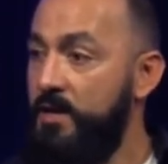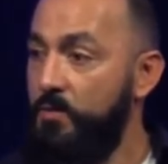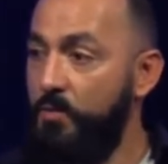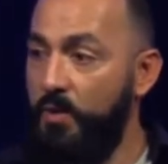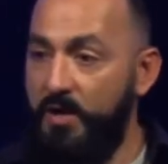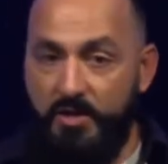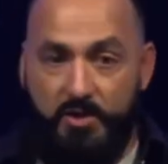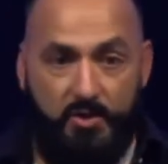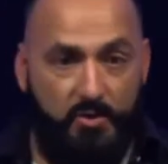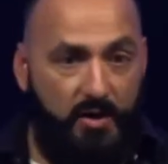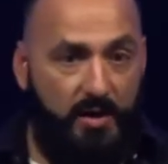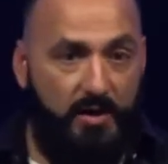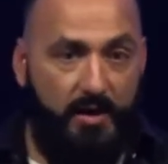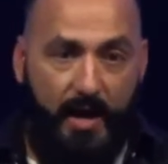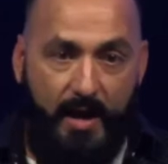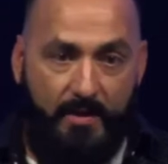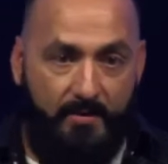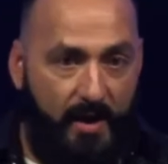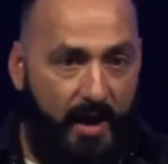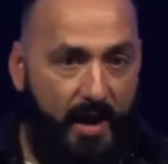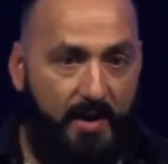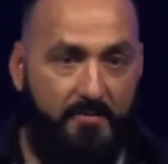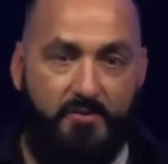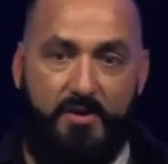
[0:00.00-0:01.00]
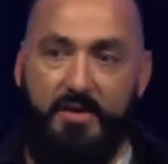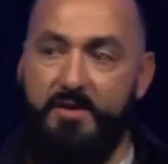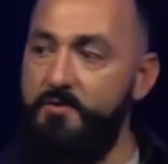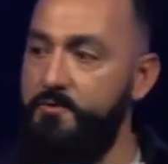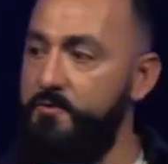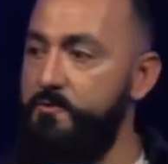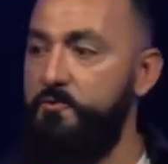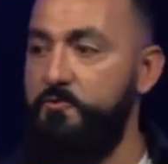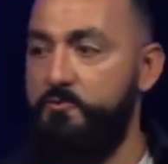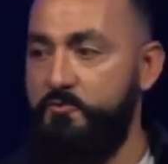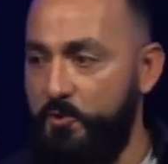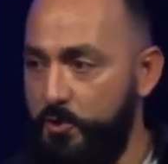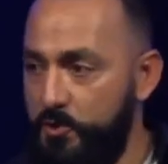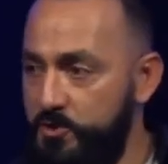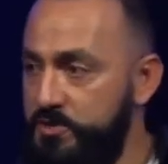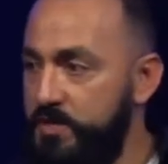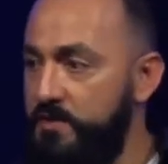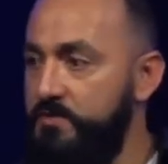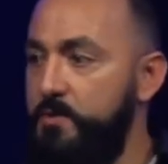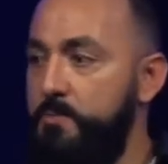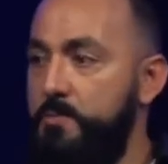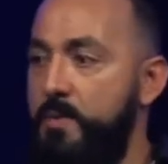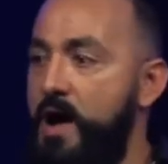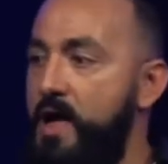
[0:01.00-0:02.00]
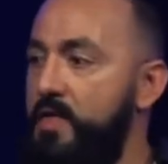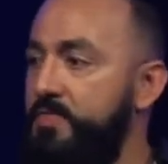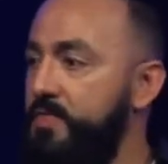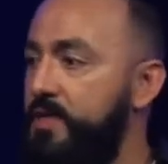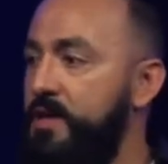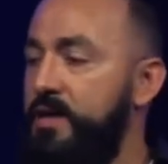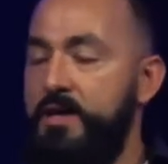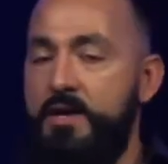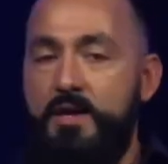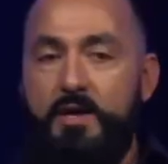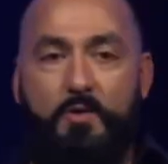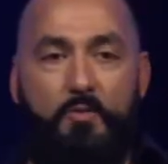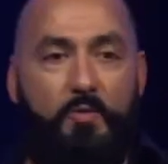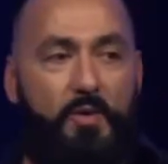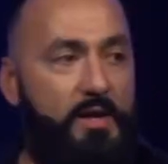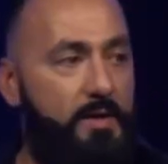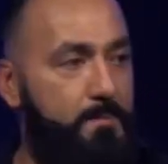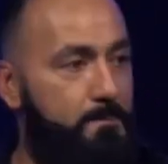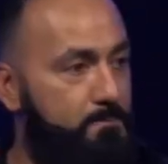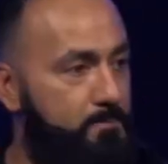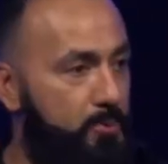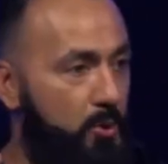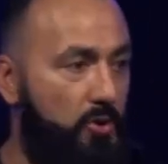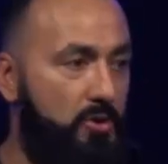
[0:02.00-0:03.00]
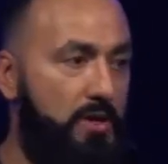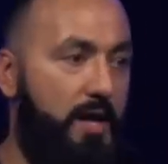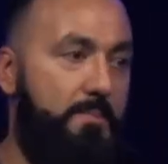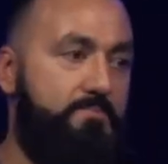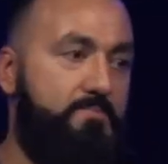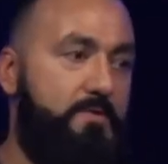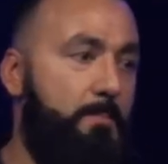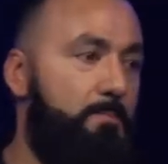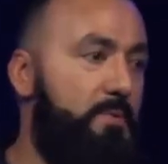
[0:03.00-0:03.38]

We do it every first of the month. We pull up the